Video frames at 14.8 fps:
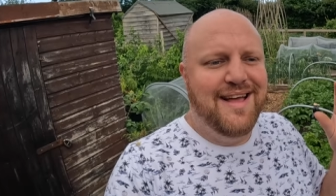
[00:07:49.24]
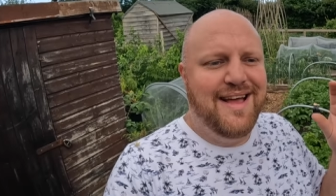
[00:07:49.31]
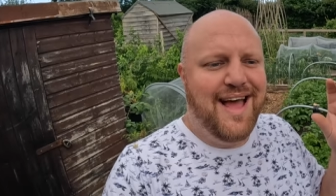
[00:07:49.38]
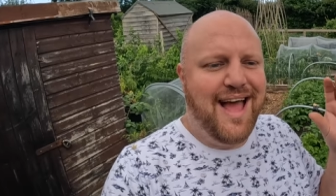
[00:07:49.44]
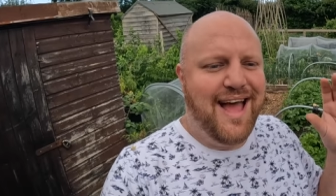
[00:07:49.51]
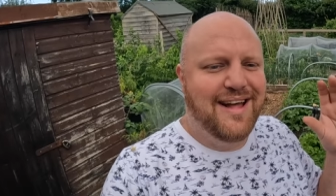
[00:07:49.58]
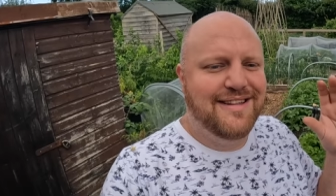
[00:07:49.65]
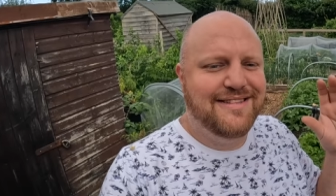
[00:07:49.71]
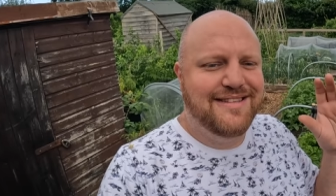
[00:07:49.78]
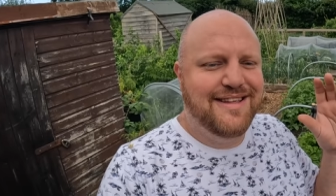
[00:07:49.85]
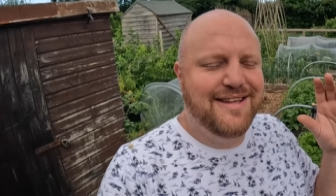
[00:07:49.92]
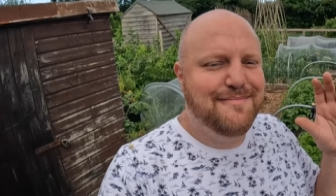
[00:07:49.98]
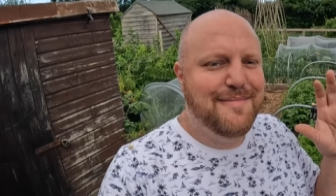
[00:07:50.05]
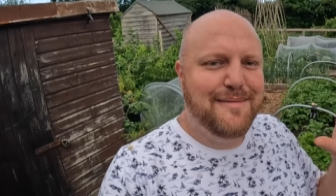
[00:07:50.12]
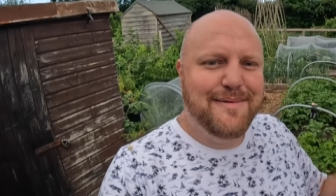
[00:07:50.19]
and
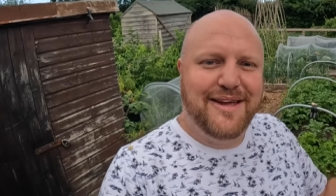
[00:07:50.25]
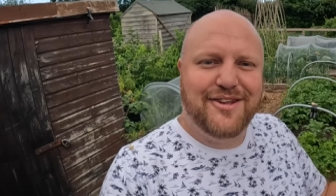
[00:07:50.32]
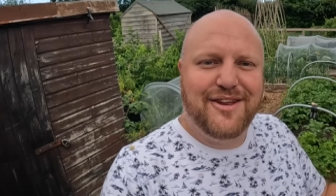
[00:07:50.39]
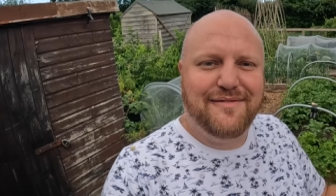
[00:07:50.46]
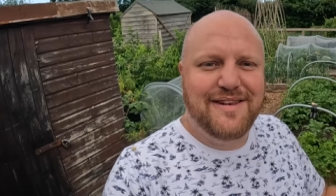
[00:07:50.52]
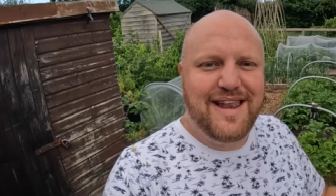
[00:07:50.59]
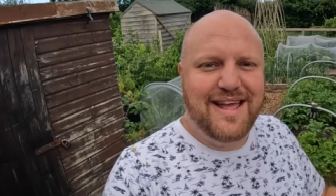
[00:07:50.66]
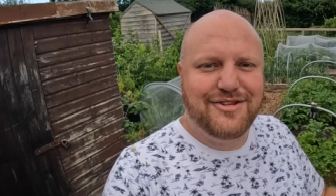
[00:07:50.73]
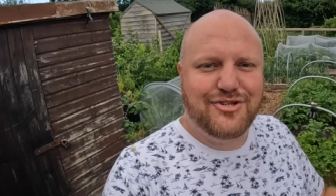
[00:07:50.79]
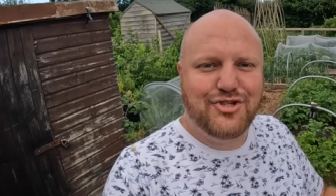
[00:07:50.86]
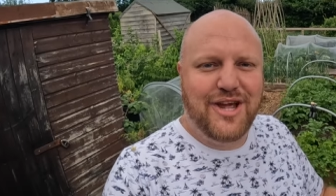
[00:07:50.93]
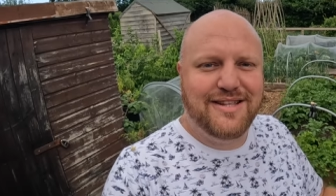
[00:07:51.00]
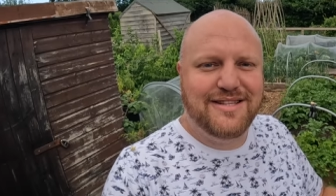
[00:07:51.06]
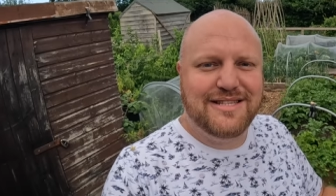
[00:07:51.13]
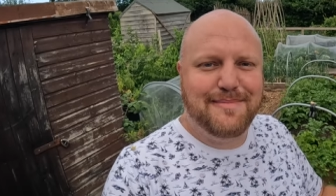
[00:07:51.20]
maybe I could have less
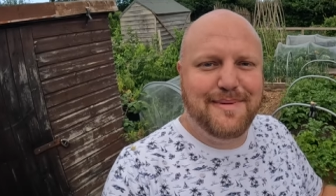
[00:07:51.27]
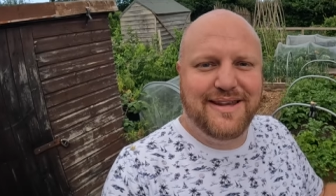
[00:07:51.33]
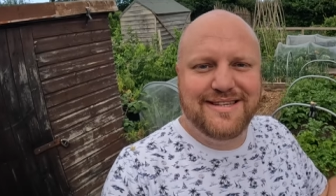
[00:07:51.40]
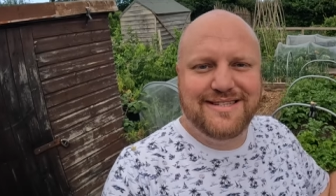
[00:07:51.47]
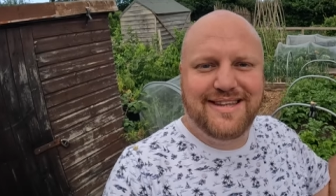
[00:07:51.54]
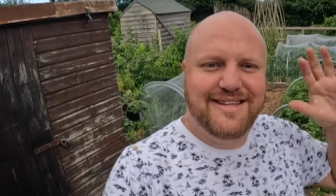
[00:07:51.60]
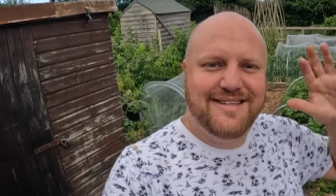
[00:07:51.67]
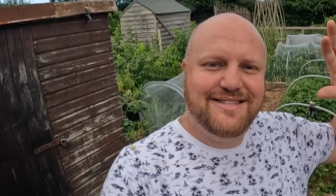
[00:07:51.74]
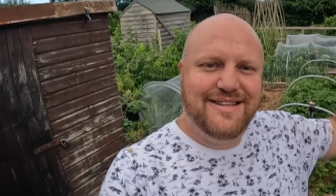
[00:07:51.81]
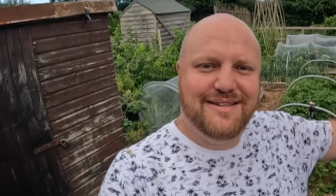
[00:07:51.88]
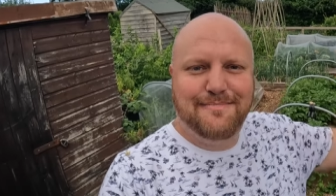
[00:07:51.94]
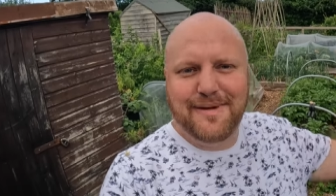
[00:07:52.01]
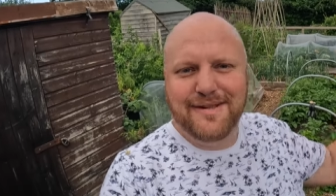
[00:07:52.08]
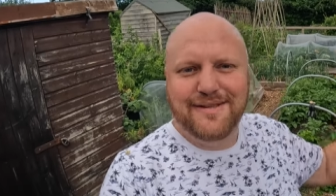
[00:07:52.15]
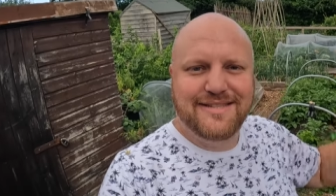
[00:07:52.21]
shed spaces
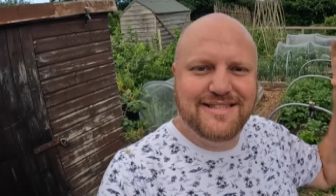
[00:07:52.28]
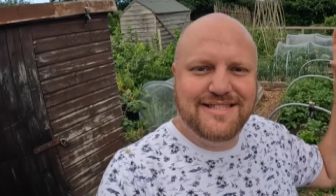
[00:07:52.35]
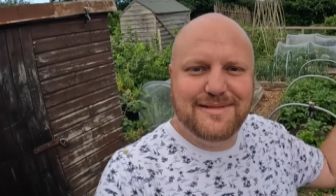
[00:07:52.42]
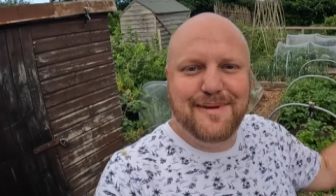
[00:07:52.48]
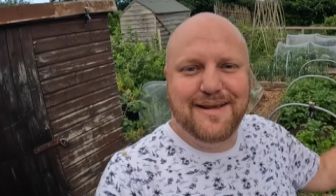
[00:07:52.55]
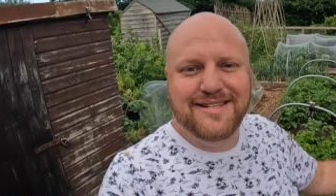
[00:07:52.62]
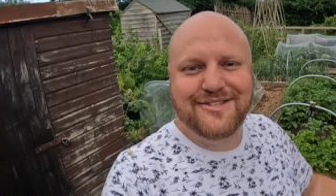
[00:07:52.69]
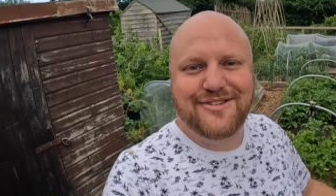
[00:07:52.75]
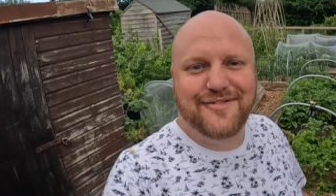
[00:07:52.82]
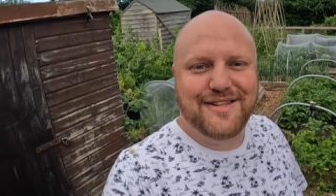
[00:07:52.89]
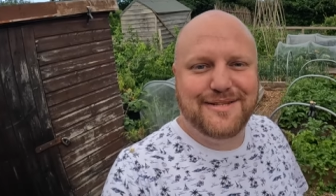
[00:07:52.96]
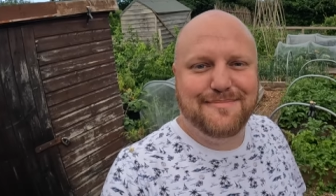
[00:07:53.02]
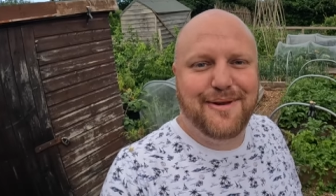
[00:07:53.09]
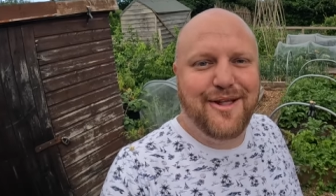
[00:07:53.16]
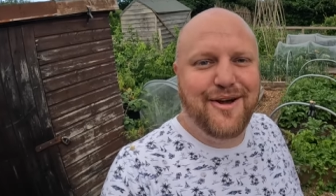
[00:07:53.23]
and building spaces on
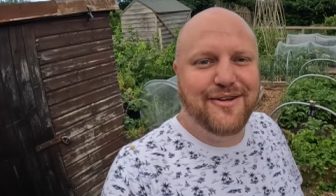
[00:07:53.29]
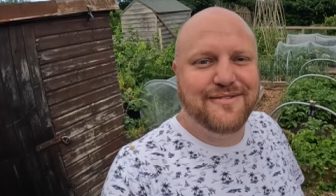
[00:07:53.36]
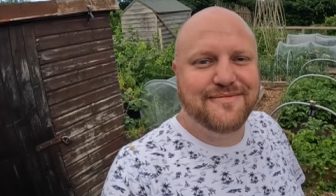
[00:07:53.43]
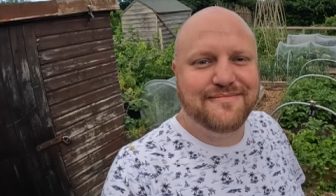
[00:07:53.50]
this plot.